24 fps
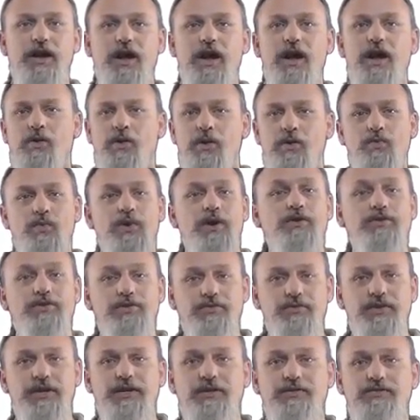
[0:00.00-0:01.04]
Or will you
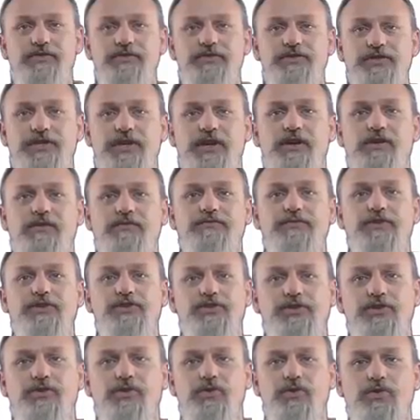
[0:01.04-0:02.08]
get yourself the
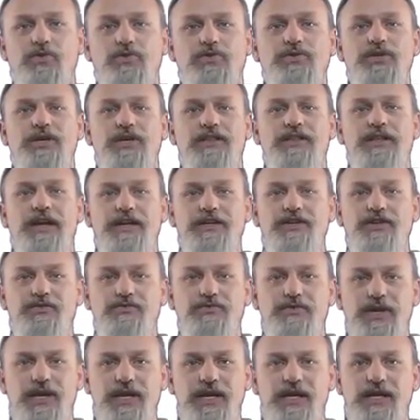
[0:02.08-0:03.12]
tools that you
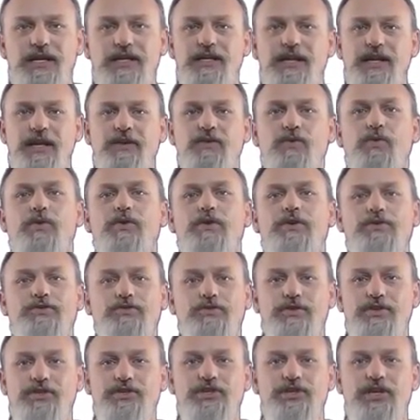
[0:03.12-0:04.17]
need in order
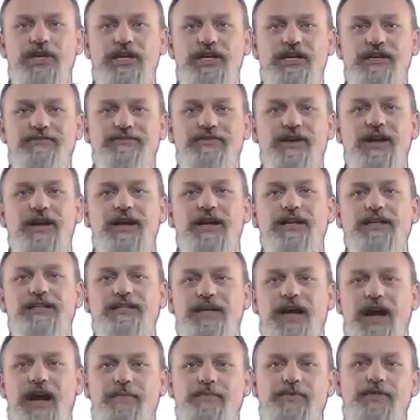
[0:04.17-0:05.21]
to achieve
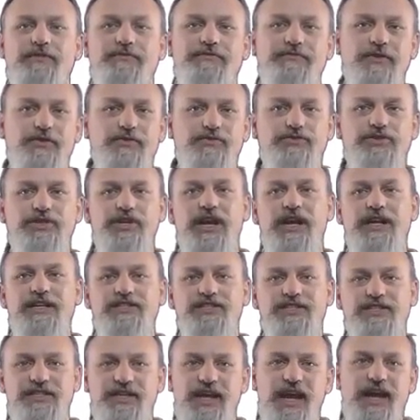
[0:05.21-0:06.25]
top of the food chain
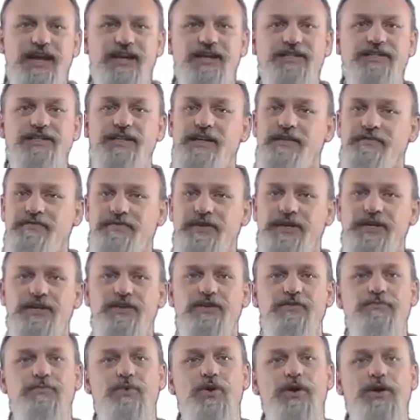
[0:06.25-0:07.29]
status in
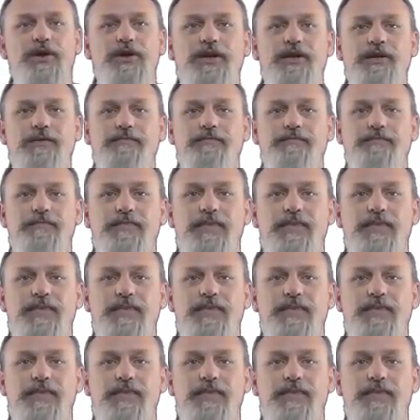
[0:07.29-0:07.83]
video marketing?